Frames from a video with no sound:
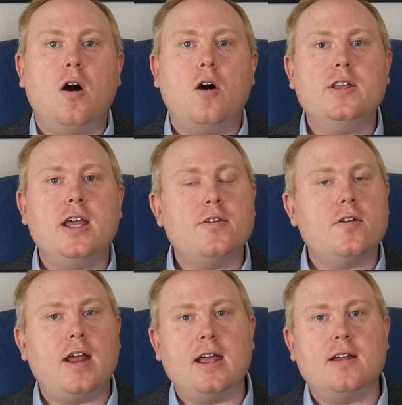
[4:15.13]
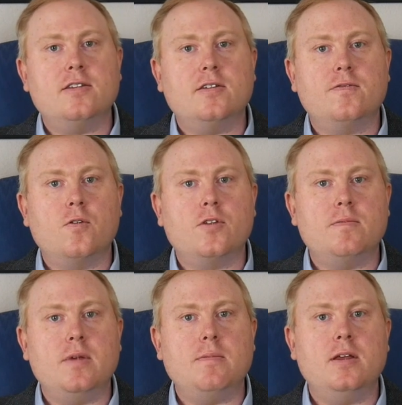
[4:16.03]
On the other hand, the Fourth
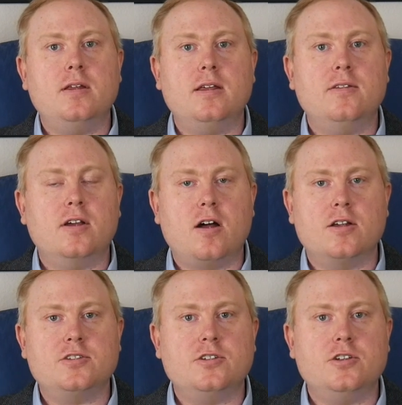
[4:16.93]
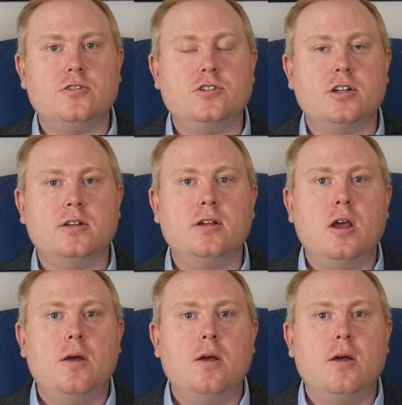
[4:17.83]
Amendment in the Constitution